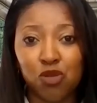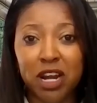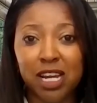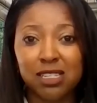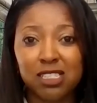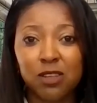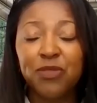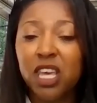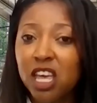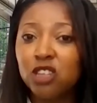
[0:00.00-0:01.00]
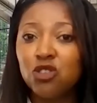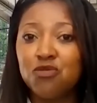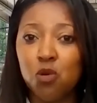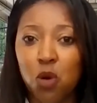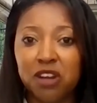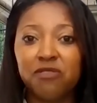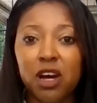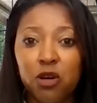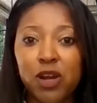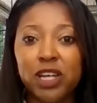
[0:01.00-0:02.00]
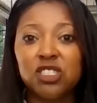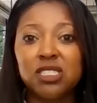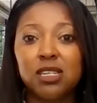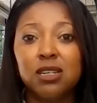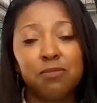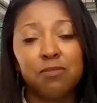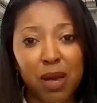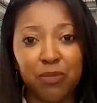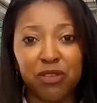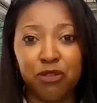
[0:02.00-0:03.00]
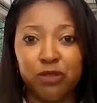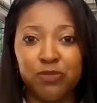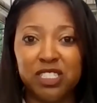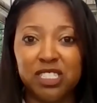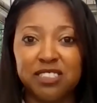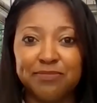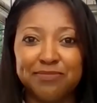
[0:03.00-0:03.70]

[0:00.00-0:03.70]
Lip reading: products is through one of our registered member firms.